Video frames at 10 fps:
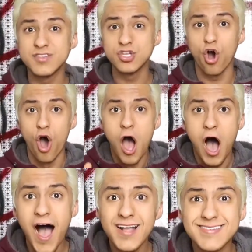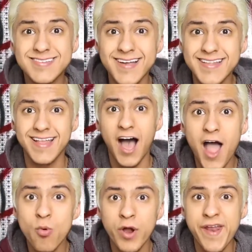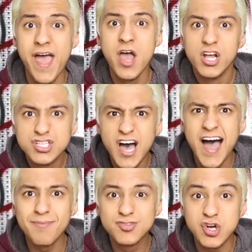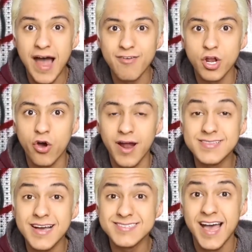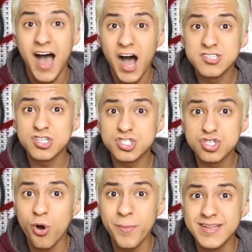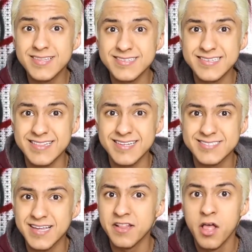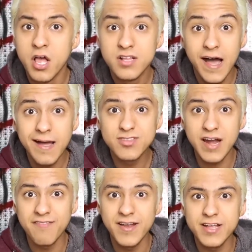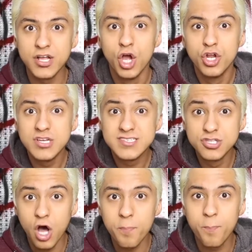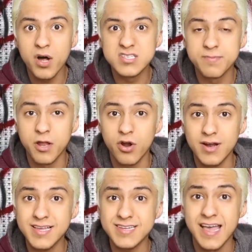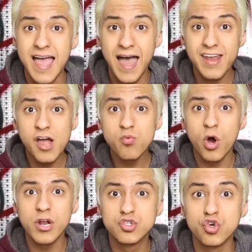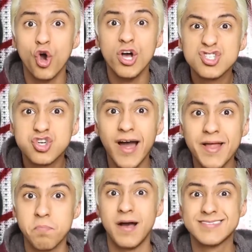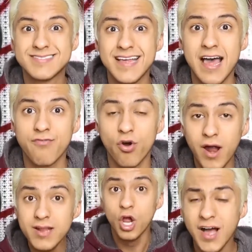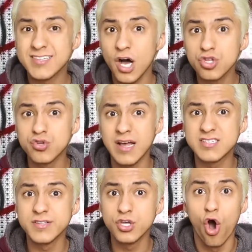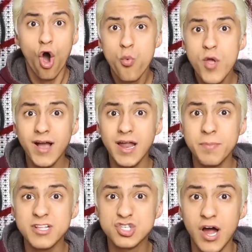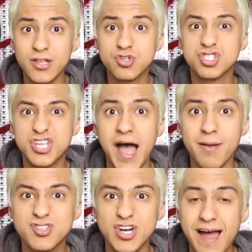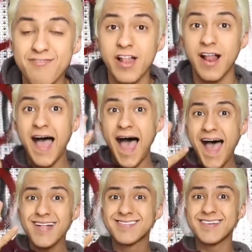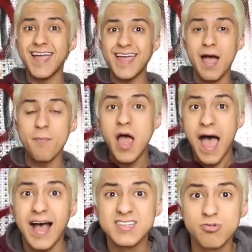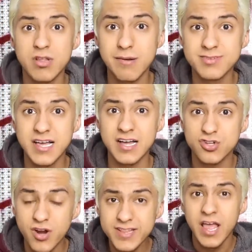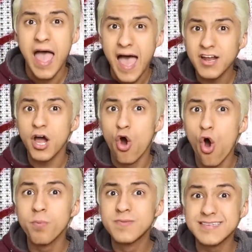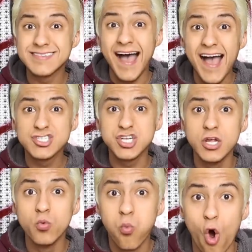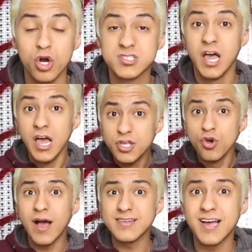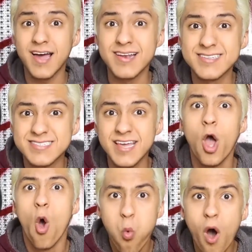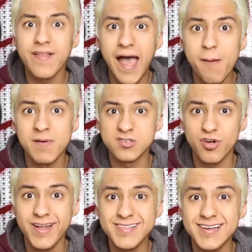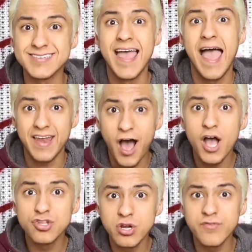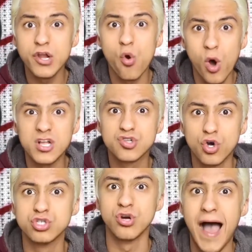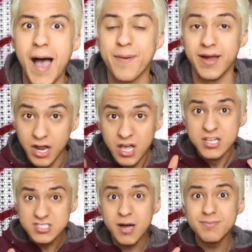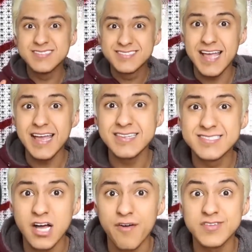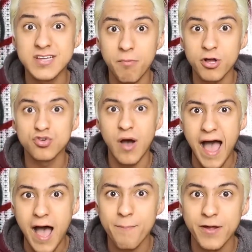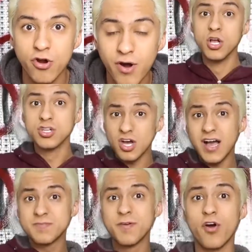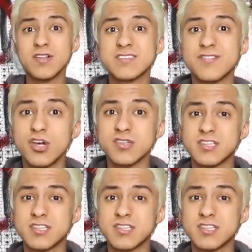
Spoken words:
video, I decided I wanna time travel, alright, guys? I saw so many things that they said time traveling is not possible, alright, guys? And I wanted to try it myself, alright? So, guys, on tonight's video, we are gonna be trying to time travel at 3 a.m. at what happens, guys, alright? And I hope this actually works. You guys are gonna see what happens, alright, guys? And I don't even know what's going to happen. Some insane stuff is about to happen, alright? So, guys, before this video